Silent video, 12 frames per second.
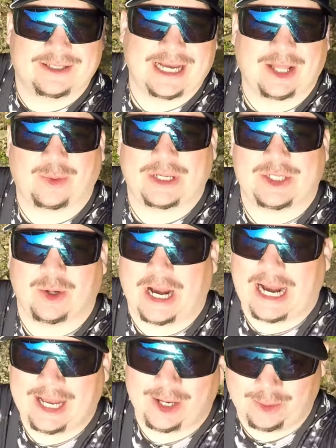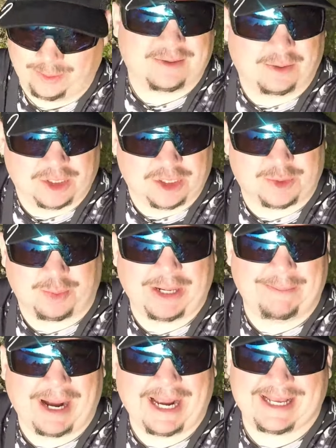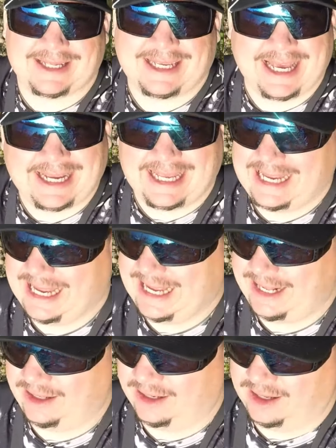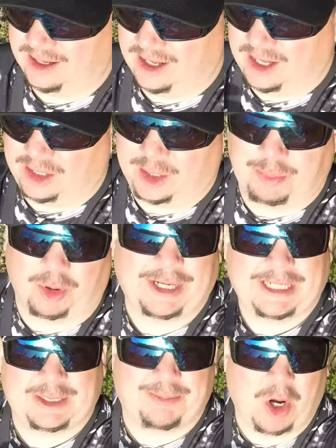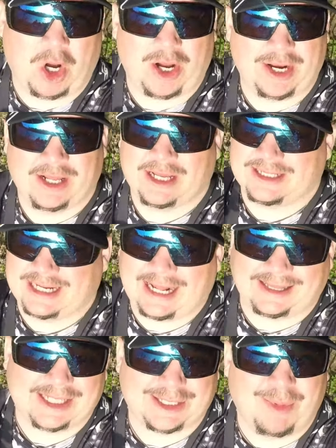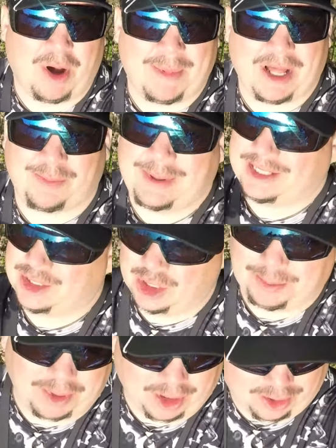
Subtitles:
Southwest Ohio. The spring bite is kicking in. The pre-spawn has got these smallmouth being super